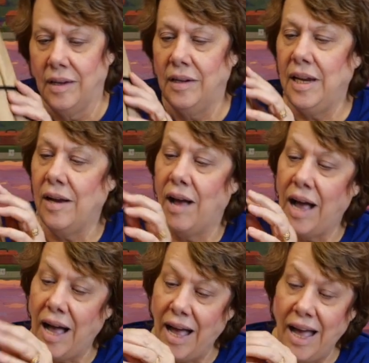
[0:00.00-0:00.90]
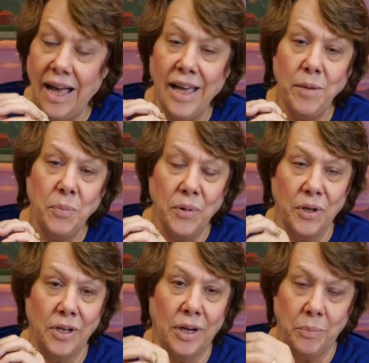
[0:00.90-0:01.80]
Now, I
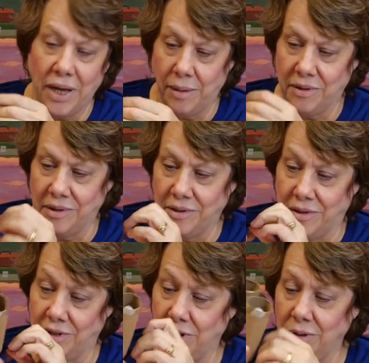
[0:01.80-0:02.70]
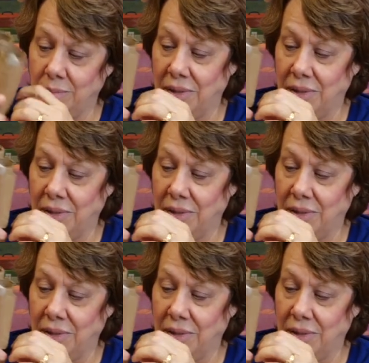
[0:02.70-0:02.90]
put a pipe cleaner on there